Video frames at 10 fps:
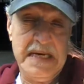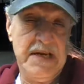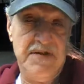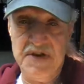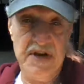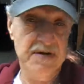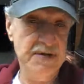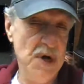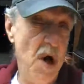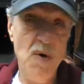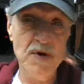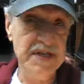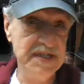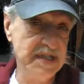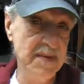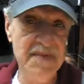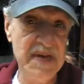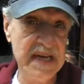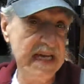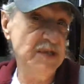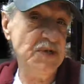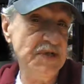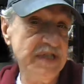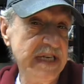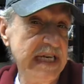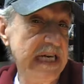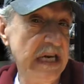There's always something interesting